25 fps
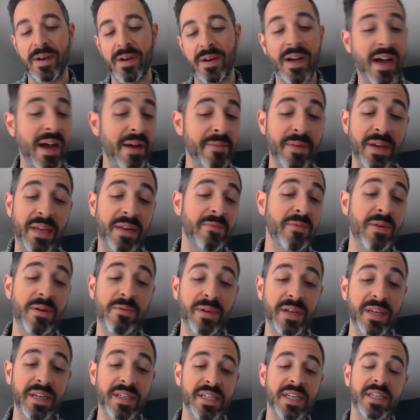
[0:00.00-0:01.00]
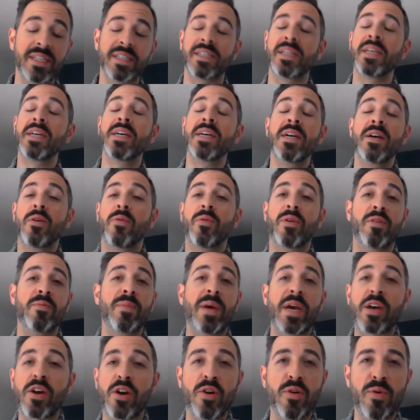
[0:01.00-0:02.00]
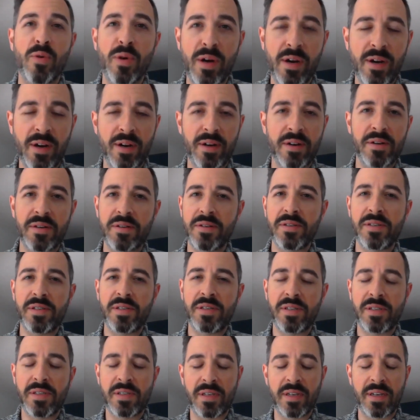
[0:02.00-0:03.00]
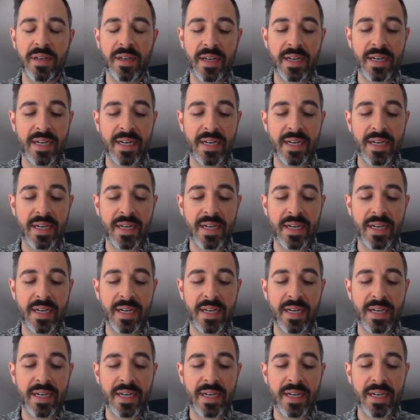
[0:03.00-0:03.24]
Well, I mean, we really didn't. One of my coworkers,